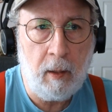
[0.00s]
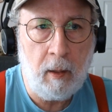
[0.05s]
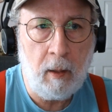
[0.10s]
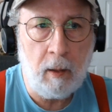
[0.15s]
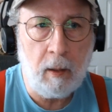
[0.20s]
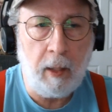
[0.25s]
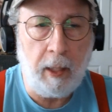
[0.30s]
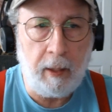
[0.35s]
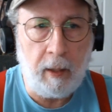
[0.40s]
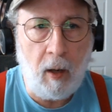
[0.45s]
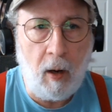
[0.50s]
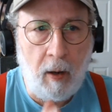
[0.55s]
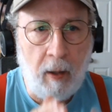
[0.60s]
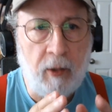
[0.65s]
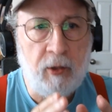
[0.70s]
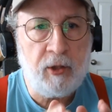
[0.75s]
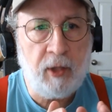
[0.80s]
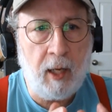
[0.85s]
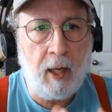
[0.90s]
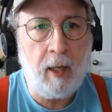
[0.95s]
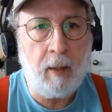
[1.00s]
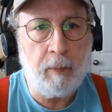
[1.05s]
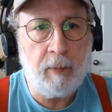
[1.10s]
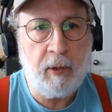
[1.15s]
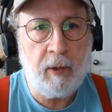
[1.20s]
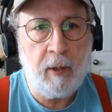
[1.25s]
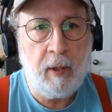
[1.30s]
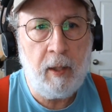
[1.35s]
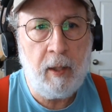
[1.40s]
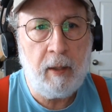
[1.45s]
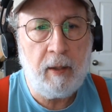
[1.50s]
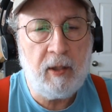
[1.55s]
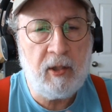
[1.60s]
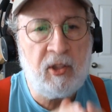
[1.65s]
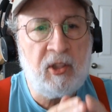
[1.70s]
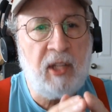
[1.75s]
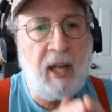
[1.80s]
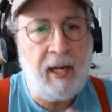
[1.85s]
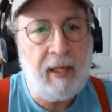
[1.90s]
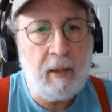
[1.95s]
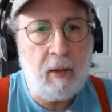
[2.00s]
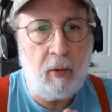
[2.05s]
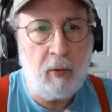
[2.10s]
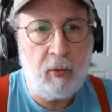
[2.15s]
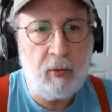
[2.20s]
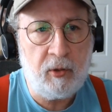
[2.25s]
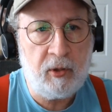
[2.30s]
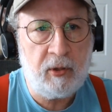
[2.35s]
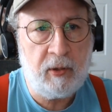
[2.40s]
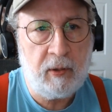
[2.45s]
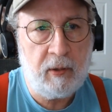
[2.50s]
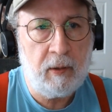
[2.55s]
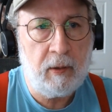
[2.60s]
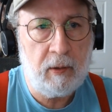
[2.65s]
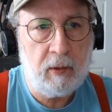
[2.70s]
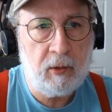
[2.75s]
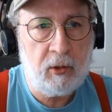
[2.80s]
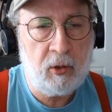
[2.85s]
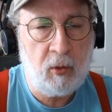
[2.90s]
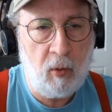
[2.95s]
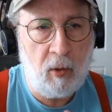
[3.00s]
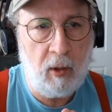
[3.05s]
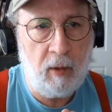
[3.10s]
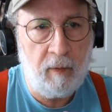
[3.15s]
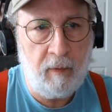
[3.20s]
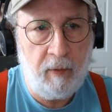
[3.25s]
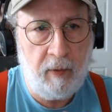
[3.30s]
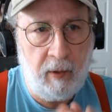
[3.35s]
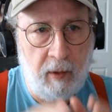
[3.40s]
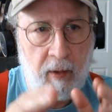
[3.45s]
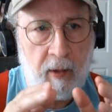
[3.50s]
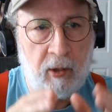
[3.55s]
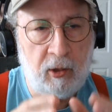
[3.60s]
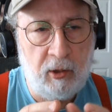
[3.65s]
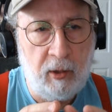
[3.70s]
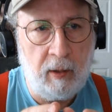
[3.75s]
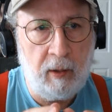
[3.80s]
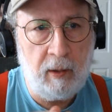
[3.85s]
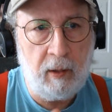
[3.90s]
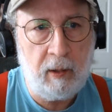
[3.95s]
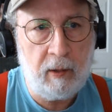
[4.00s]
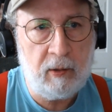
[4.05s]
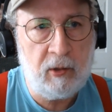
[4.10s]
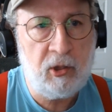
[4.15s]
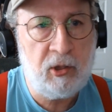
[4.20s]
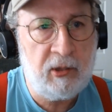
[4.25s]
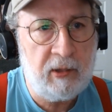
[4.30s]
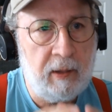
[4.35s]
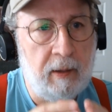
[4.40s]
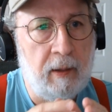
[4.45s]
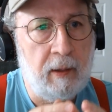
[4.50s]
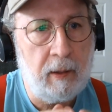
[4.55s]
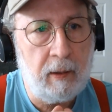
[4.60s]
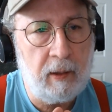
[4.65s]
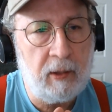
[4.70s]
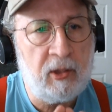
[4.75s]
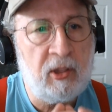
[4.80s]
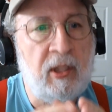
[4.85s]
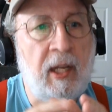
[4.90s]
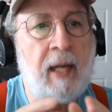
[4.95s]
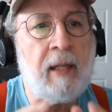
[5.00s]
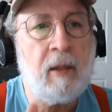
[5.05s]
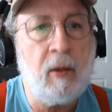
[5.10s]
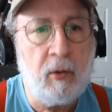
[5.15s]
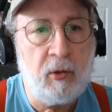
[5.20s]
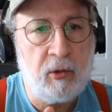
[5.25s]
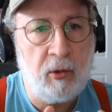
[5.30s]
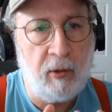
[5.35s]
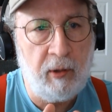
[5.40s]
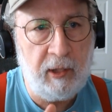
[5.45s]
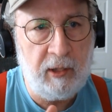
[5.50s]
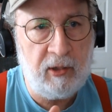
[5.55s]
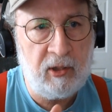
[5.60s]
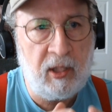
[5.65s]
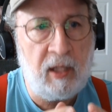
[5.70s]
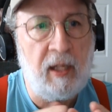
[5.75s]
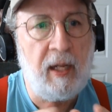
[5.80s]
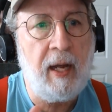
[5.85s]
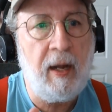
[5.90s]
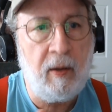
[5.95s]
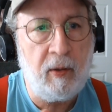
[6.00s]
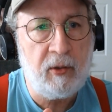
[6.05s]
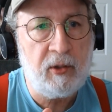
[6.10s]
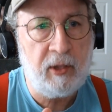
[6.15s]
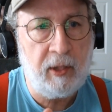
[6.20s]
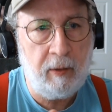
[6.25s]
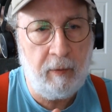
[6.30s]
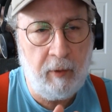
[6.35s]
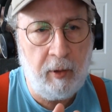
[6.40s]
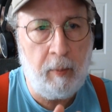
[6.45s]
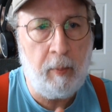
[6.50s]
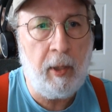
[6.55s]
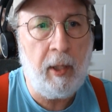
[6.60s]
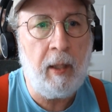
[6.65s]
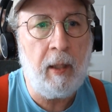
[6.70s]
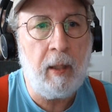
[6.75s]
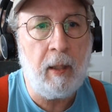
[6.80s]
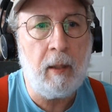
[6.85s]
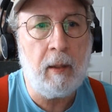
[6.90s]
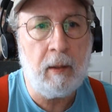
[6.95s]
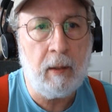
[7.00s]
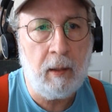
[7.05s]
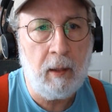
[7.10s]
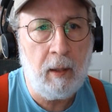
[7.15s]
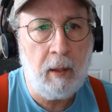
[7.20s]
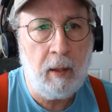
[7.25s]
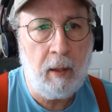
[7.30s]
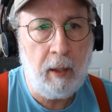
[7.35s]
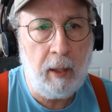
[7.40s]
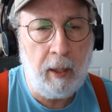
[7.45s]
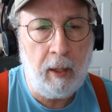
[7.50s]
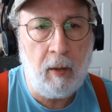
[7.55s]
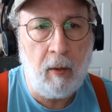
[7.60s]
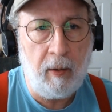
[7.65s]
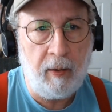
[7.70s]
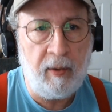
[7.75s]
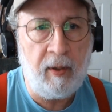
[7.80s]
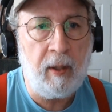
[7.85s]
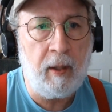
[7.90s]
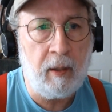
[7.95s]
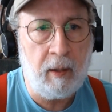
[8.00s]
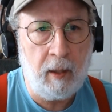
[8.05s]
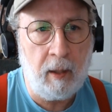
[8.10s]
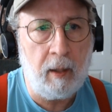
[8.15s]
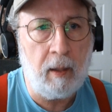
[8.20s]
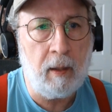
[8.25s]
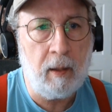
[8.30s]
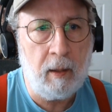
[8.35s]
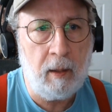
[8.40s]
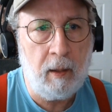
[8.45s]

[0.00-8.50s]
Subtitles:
Like our job, the silos sort of the silos are these clouds that remain in our thinking.